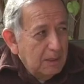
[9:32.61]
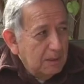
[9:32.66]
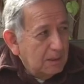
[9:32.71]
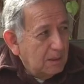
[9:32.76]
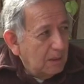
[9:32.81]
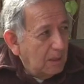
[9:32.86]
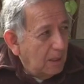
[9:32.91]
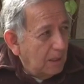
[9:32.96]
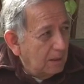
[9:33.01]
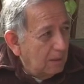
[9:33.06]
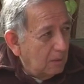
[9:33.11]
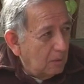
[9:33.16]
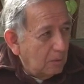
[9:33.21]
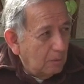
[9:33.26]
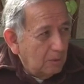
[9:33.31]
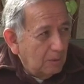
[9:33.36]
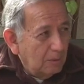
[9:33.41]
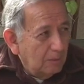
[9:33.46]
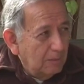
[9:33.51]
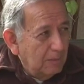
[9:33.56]
It's not
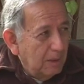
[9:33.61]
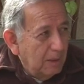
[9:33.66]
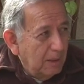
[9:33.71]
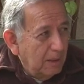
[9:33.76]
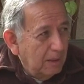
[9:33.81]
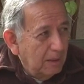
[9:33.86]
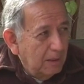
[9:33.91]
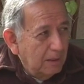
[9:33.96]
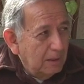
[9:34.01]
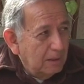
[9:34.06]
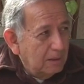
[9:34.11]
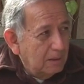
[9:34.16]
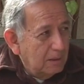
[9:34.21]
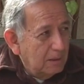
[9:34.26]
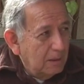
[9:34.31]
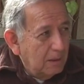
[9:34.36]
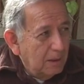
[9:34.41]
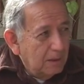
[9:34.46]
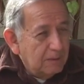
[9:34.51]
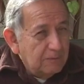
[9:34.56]
normal, and
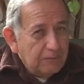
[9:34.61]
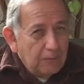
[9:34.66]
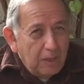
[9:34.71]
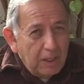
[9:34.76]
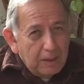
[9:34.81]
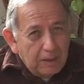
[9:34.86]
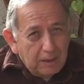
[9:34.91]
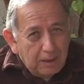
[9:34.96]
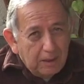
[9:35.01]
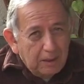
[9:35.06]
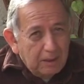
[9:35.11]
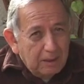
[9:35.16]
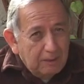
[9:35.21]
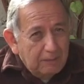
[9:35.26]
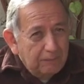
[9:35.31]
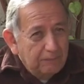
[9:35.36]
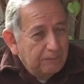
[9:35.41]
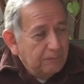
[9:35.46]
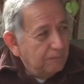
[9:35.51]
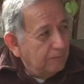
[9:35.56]
it's frightening
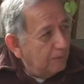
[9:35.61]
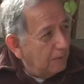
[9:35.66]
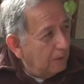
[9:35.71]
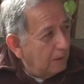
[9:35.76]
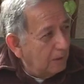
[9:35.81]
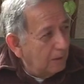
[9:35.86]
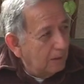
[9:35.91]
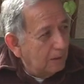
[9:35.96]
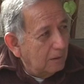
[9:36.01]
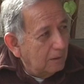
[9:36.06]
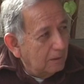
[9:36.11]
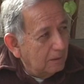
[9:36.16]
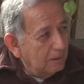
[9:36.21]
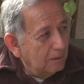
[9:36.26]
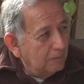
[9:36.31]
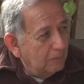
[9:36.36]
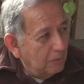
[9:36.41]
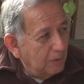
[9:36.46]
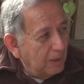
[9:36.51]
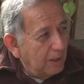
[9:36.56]
if
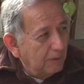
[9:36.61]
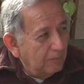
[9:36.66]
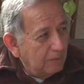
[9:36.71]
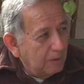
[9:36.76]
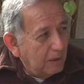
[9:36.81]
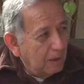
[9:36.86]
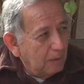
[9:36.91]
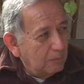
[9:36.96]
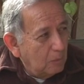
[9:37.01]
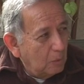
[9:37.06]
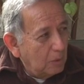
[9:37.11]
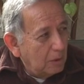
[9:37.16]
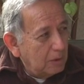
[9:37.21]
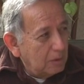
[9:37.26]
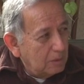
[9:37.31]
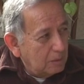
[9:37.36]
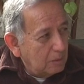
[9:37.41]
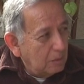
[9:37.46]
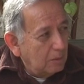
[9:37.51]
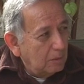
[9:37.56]
we haven't got more
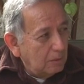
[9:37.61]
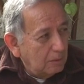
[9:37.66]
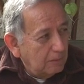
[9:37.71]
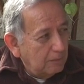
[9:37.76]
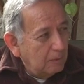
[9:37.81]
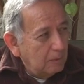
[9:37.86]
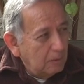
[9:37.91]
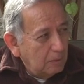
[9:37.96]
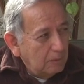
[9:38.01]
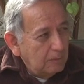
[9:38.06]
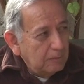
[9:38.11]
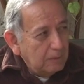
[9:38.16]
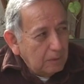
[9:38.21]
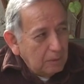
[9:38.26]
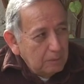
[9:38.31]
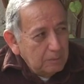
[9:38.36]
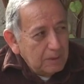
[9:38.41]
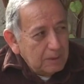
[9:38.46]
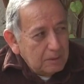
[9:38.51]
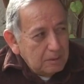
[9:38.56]
control over
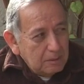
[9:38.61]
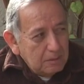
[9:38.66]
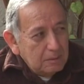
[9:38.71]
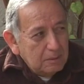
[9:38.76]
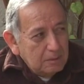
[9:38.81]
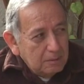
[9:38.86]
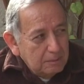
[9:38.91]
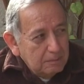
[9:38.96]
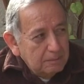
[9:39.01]
our missiles.